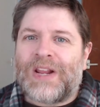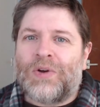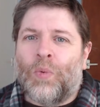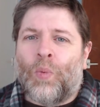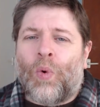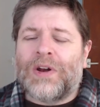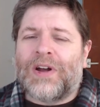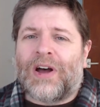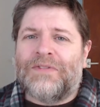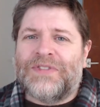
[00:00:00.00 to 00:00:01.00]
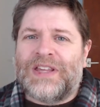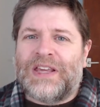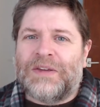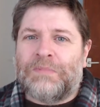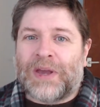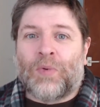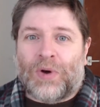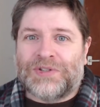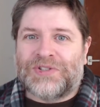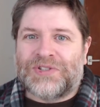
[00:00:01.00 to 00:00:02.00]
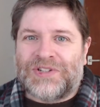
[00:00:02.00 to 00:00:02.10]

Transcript: one of the big ones.